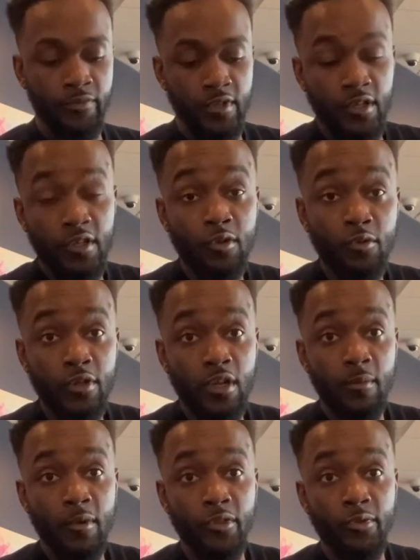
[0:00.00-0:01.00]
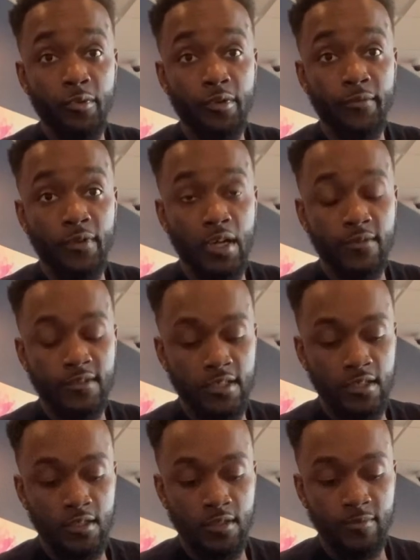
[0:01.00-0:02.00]
And you can do that about three to five
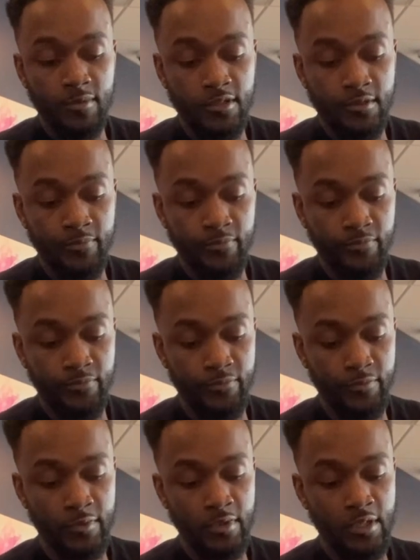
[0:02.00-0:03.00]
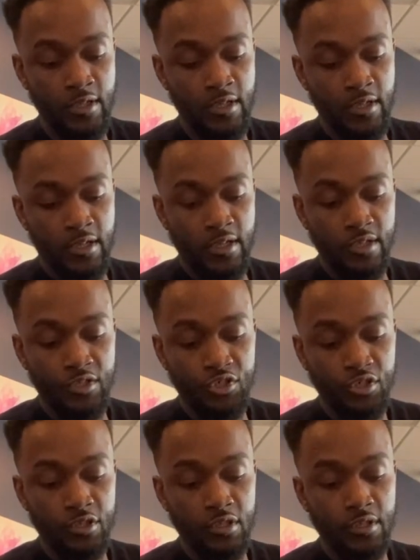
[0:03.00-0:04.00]
times and it
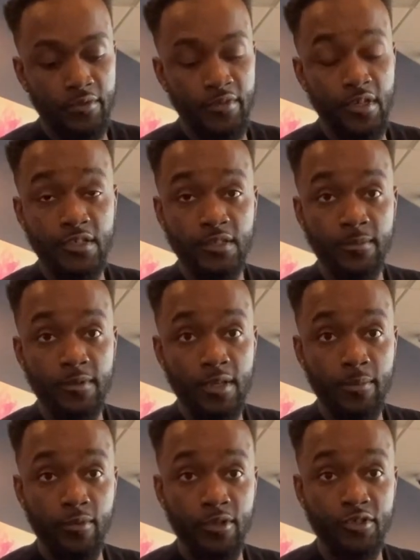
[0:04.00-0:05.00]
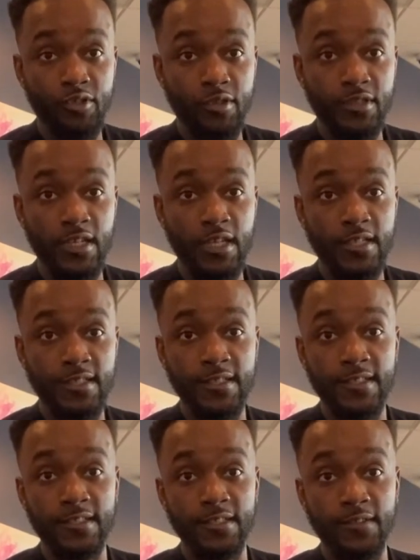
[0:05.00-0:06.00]
should alleviate some of that pressure or tightness
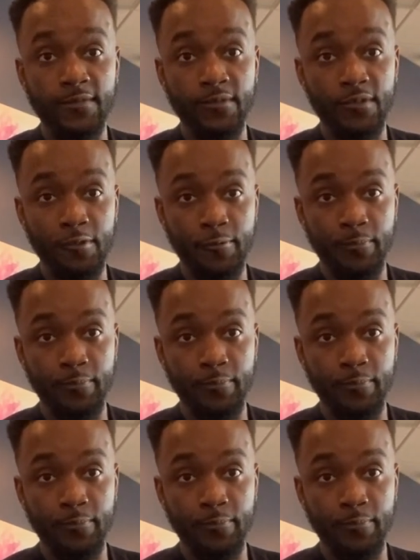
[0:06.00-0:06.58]
that's in the foot.